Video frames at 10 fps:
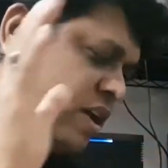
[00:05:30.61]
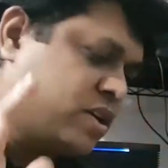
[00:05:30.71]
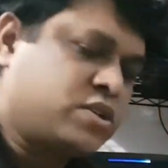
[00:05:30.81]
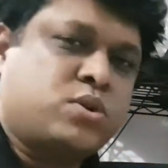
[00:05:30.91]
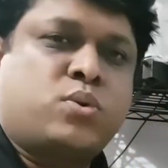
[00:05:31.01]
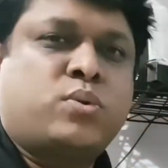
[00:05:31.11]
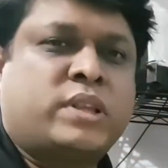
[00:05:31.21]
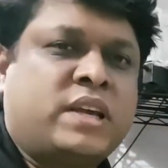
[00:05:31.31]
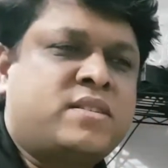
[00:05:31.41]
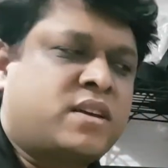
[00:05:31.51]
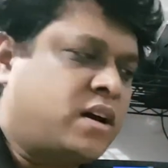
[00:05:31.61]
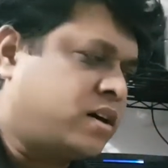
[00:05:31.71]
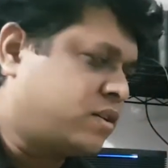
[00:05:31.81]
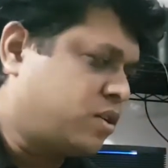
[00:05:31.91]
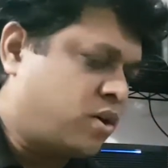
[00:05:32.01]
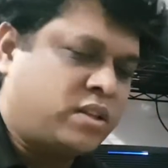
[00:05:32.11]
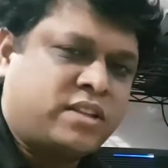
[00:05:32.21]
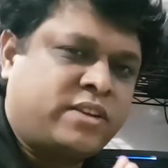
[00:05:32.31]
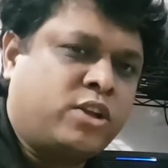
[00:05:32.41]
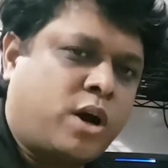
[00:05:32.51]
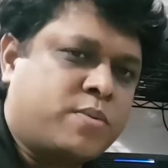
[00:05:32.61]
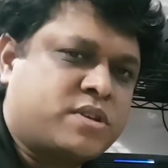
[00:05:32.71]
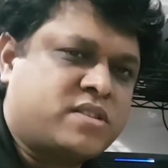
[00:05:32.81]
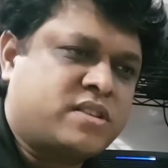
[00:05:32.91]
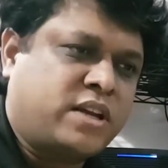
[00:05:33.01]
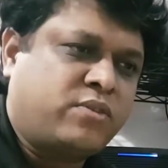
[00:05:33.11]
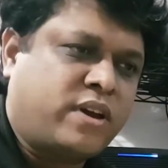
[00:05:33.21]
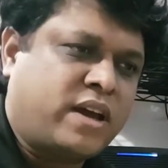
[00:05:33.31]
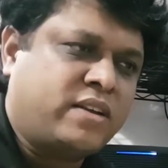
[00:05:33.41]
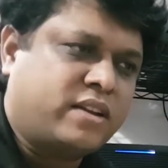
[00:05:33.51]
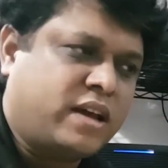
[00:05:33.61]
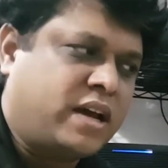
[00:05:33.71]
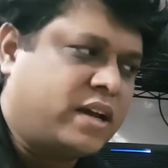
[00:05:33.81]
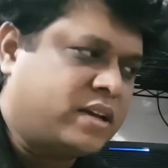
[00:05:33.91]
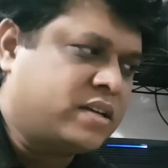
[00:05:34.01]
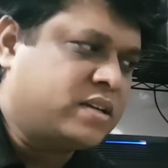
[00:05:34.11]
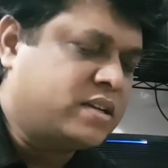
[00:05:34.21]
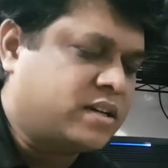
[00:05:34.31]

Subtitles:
So these are all the three options that you had, and